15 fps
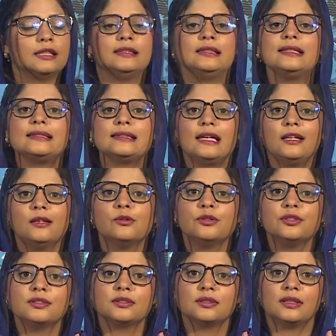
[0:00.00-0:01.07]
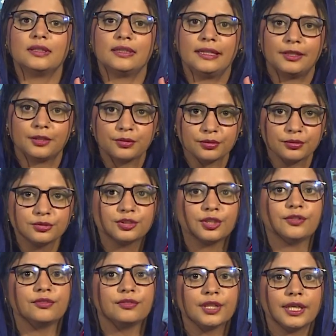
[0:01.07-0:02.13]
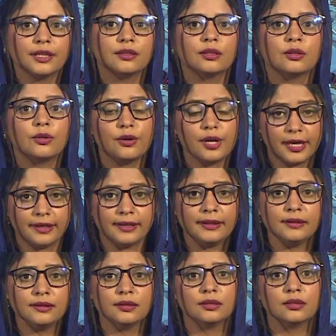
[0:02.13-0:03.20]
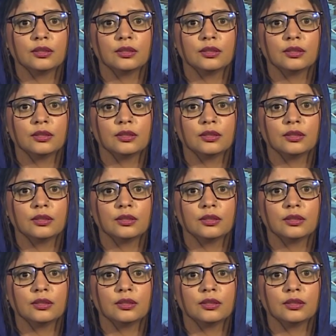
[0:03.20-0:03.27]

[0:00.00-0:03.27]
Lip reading: This allows it to generate coherent,